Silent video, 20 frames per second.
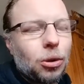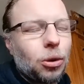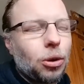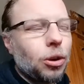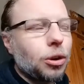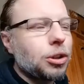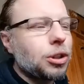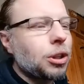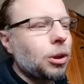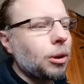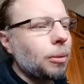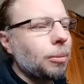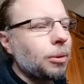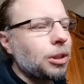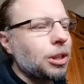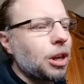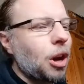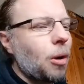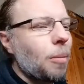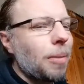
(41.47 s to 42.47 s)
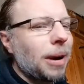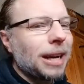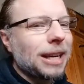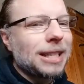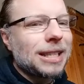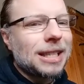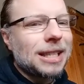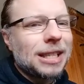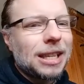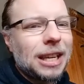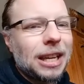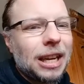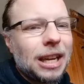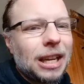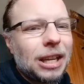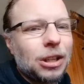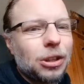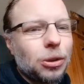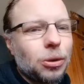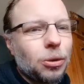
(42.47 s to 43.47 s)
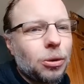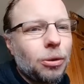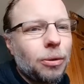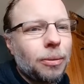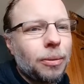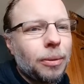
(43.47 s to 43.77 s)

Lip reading: God's told him to go back and see Esau.